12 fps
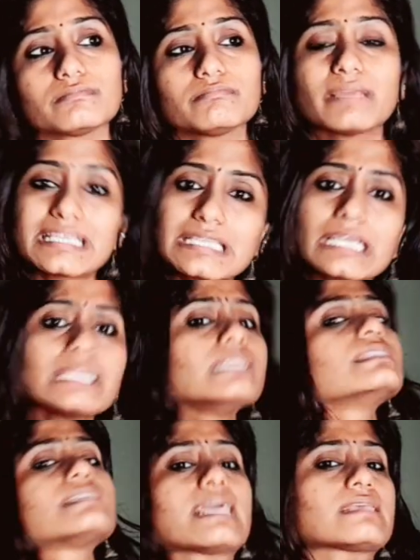Basically
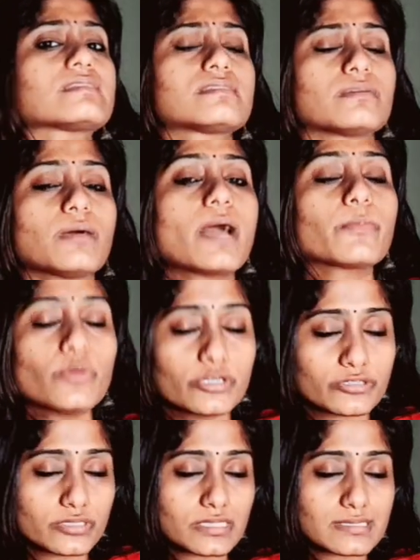in sex I'm
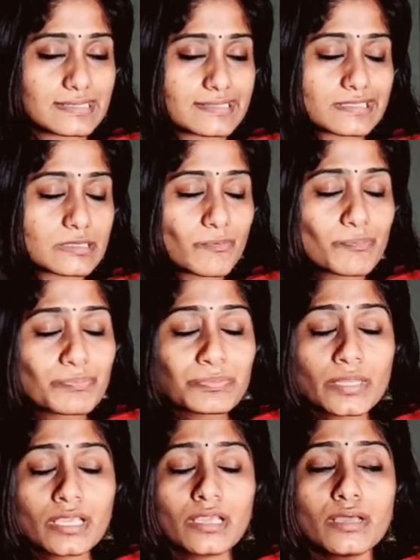going to discuss.
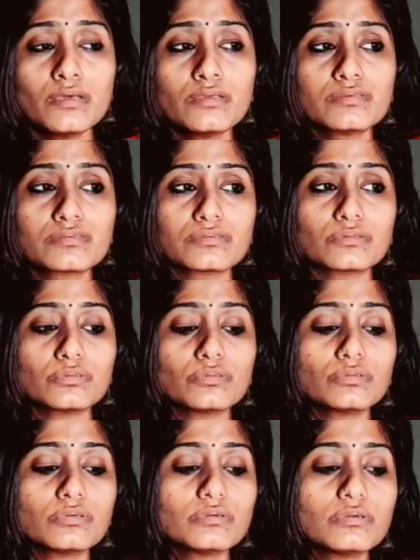
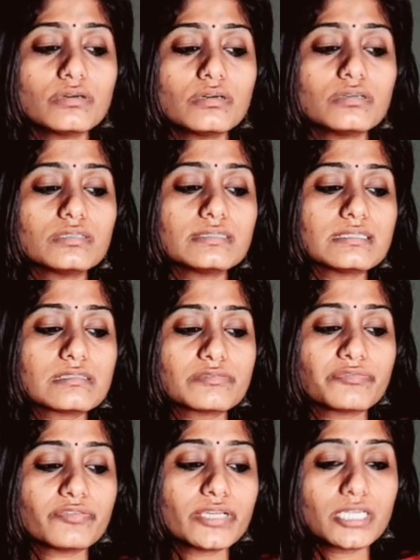So this
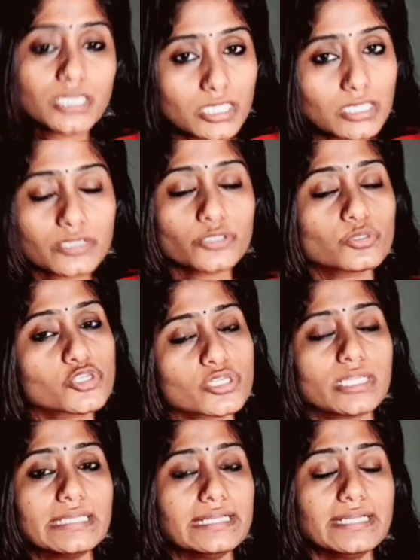fear,
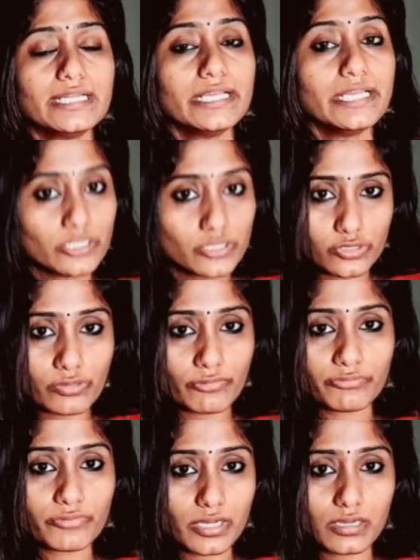usually each
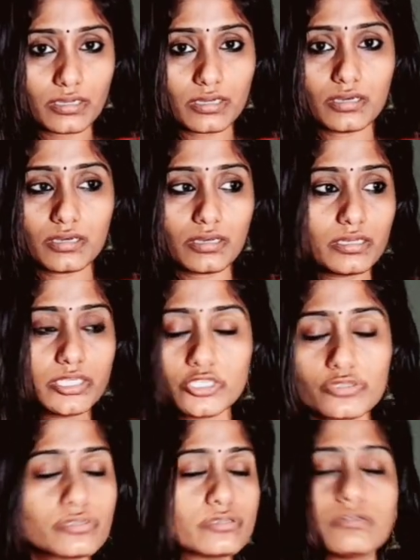
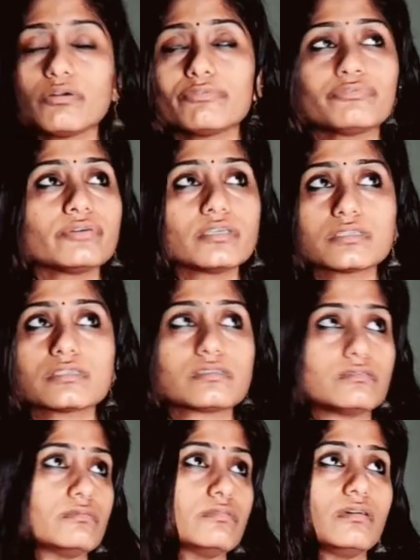of
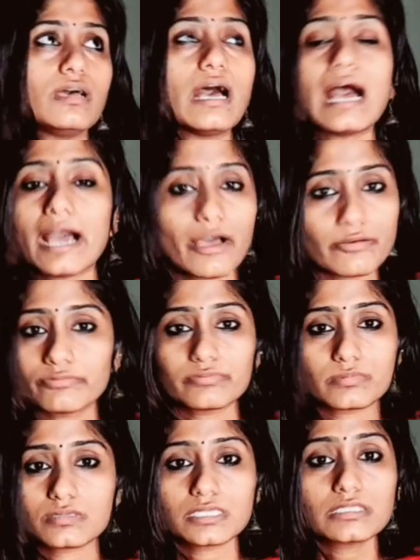us have
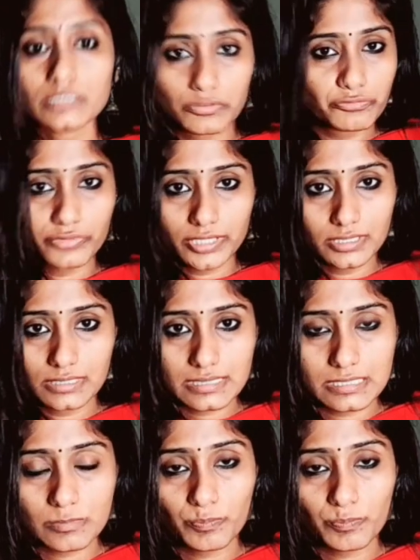certain fears.